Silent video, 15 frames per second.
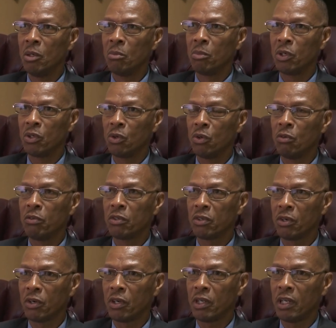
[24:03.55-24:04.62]
But
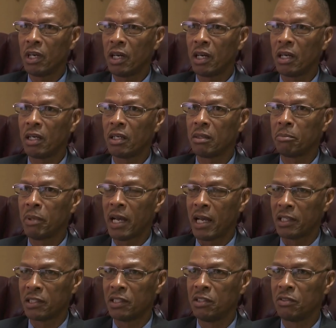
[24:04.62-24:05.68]
overall, our
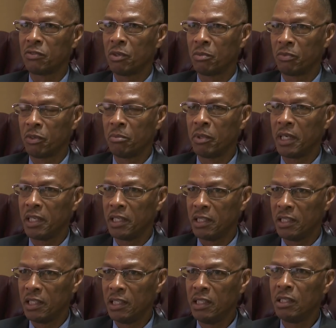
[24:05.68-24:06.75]
passes from A to
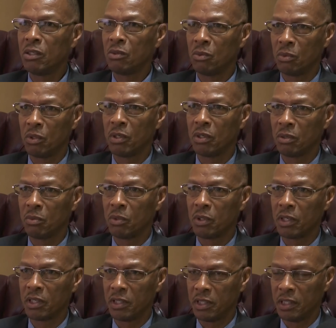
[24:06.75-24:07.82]
D were
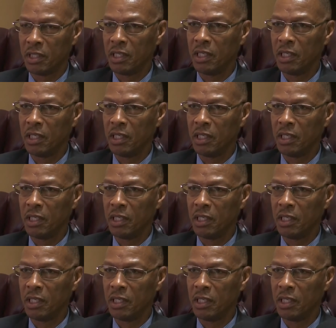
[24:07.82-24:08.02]
good.